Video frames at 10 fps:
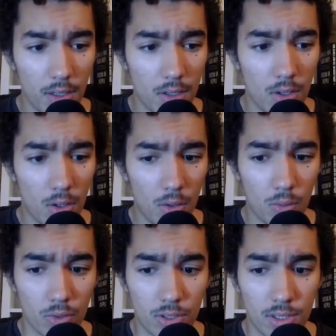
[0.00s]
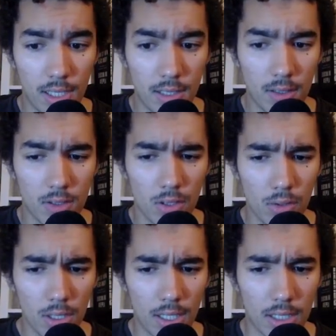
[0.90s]
There you go, Zen
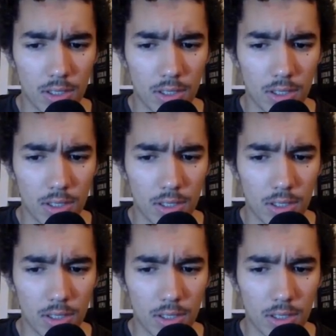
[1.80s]
token.